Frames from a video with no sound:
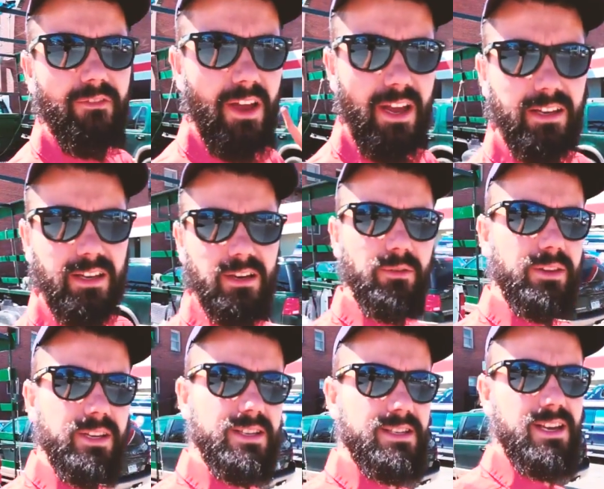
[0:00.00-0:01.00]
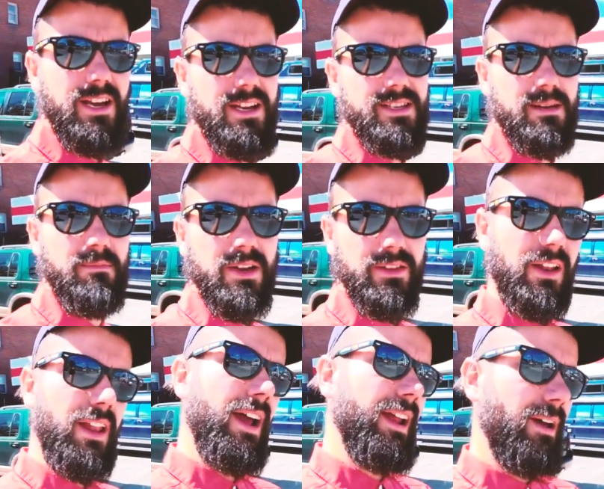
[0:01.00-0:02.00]
van here with these guys. I'm on the
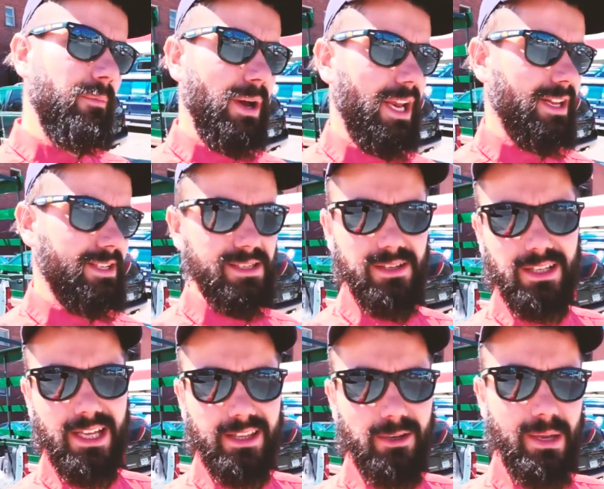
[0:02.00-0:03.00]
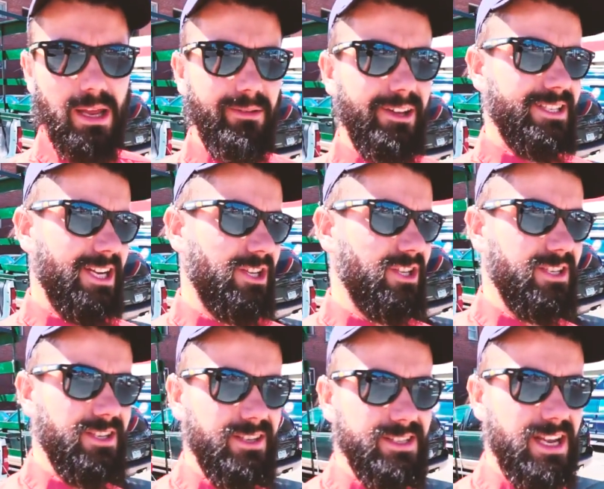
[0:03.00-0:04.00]
lineup, but it doesn't look like they'll be able to touch
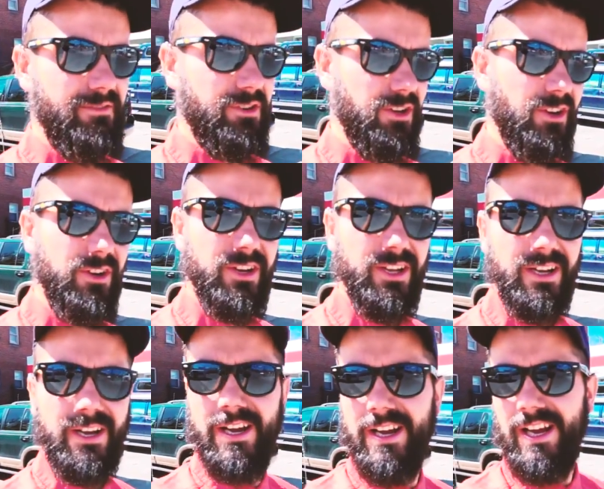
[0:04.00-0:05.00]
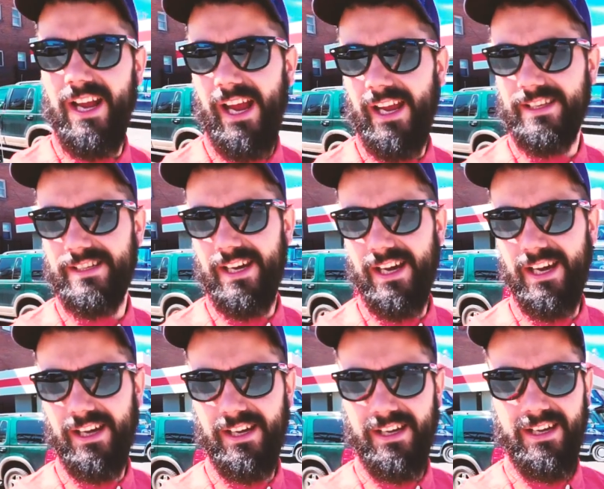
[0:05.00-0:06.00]
it till this afternoon. And
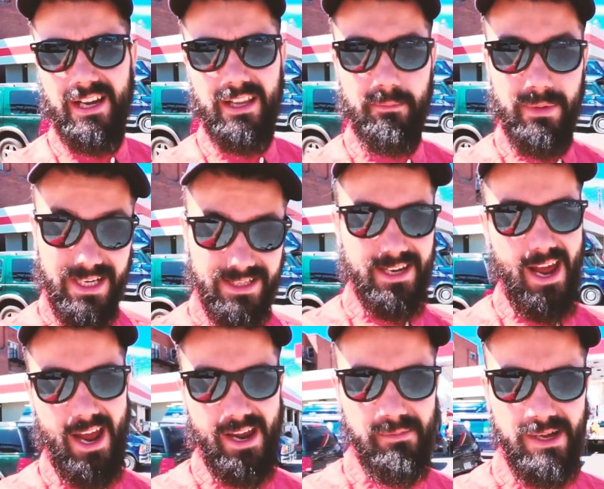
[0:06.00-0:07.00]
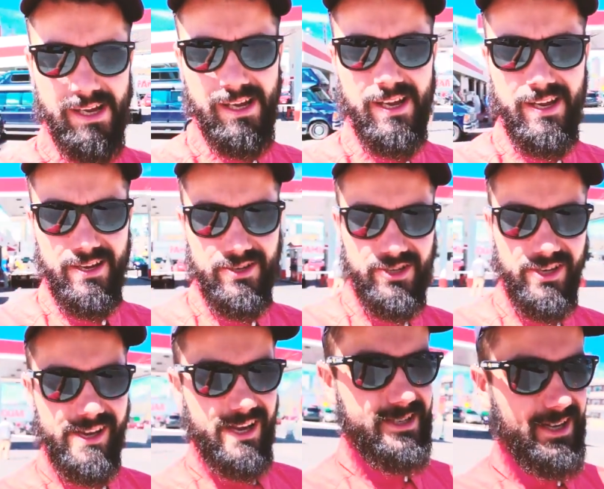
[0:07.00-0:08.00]
uh, in the meantime,
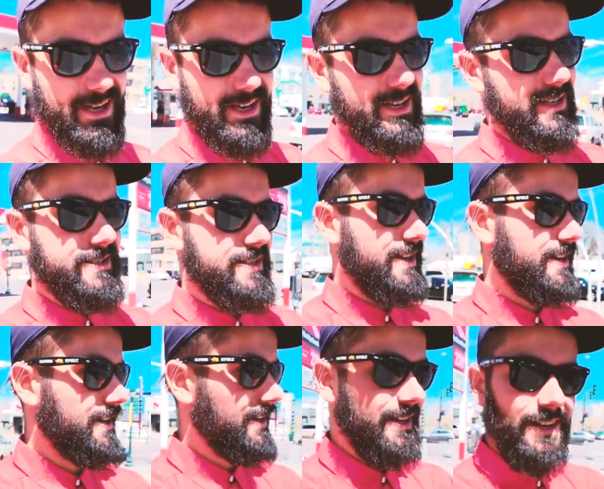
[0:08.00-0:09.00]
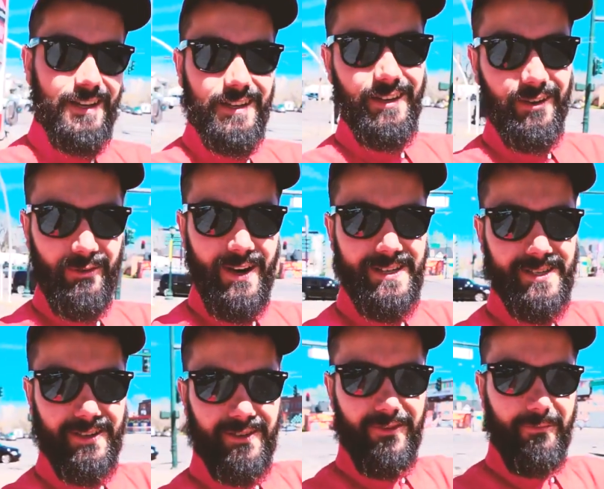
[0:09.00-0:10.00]
Julien's got his little
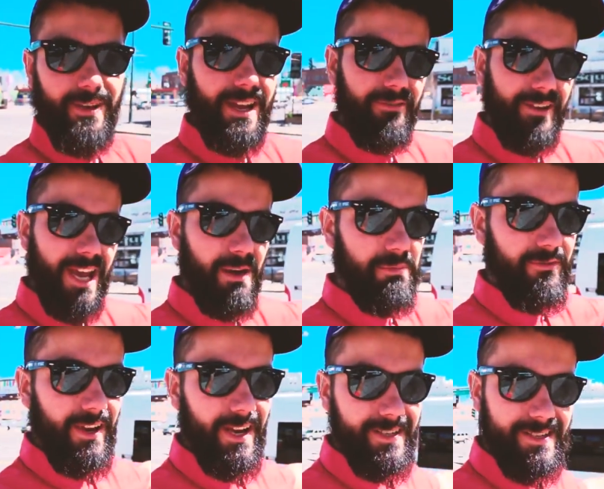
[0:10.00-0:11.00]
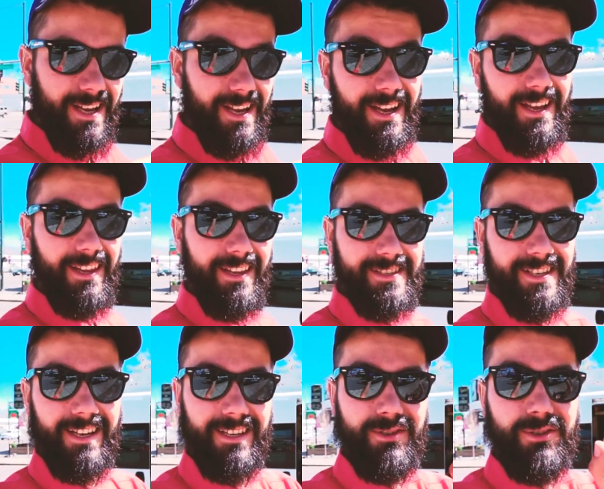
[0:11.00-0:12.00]
rental from Native Campervans. This
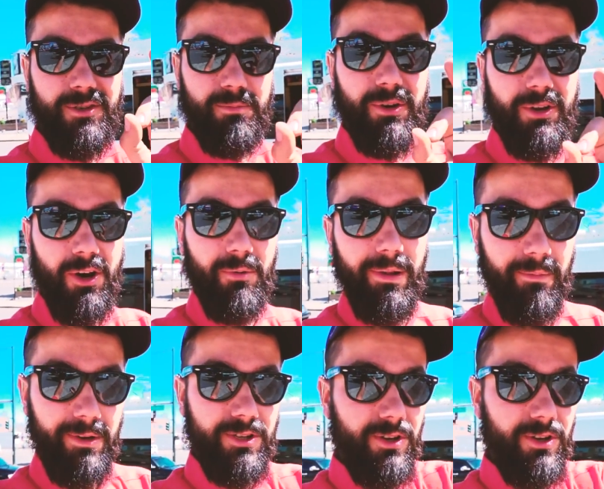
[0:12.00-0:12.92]
thing is super dope. Let me